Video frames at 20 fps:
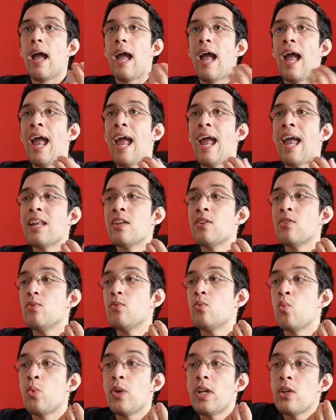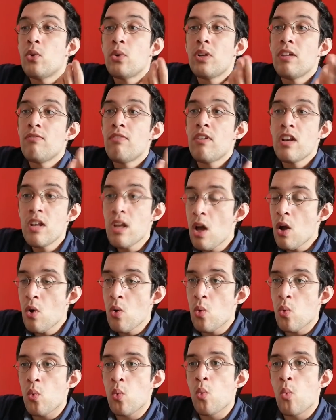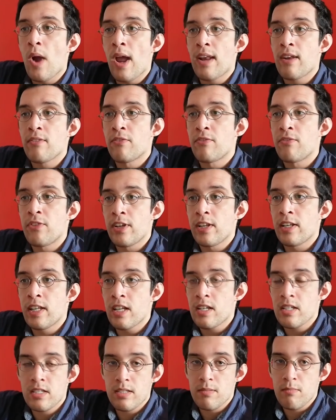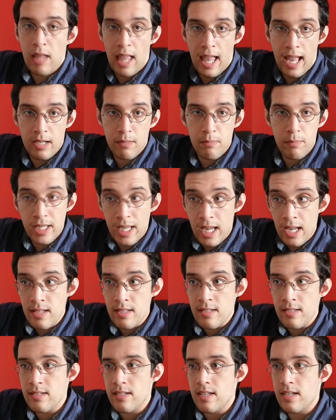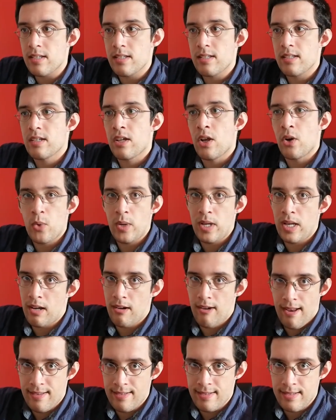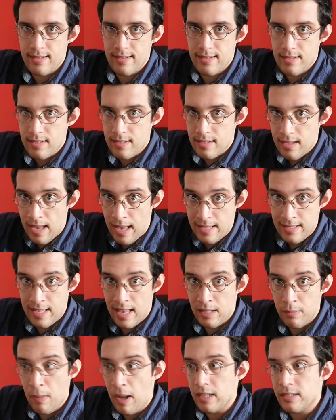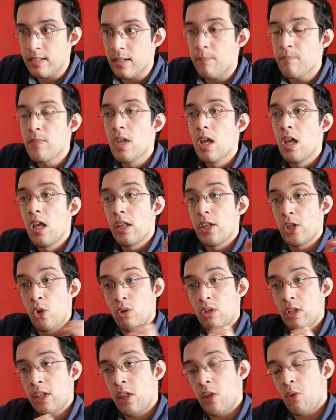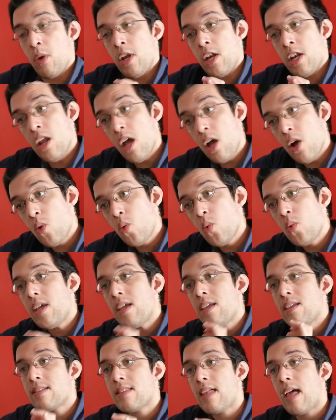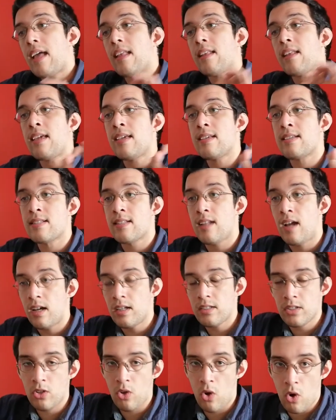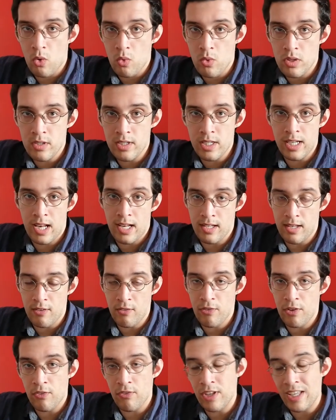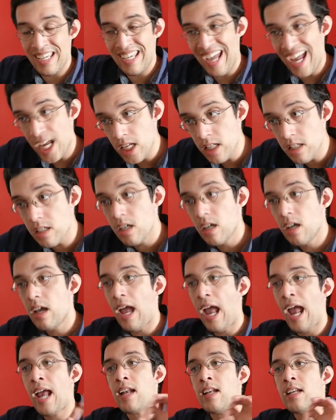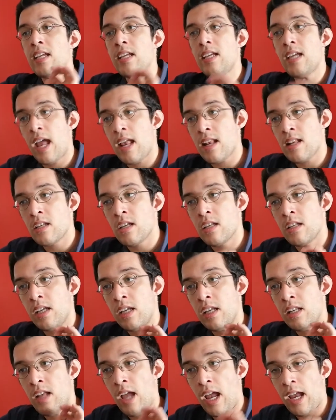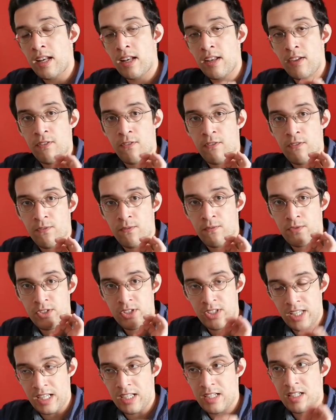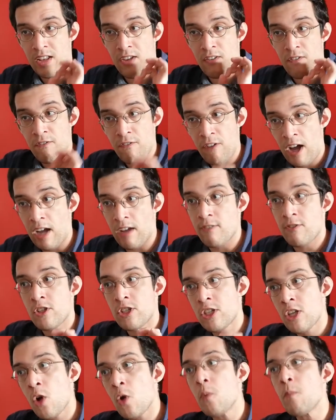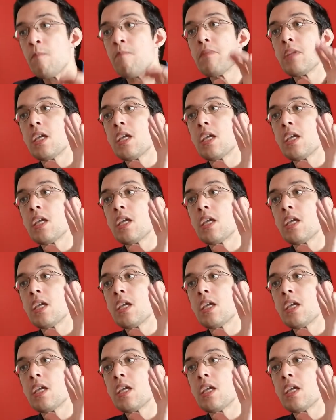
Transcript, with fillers: and we don't even know when Phineas Black begins his career as, as headmaster. The only thing we know is that he started Hogwarts in 1858 and he ended in 1865. So,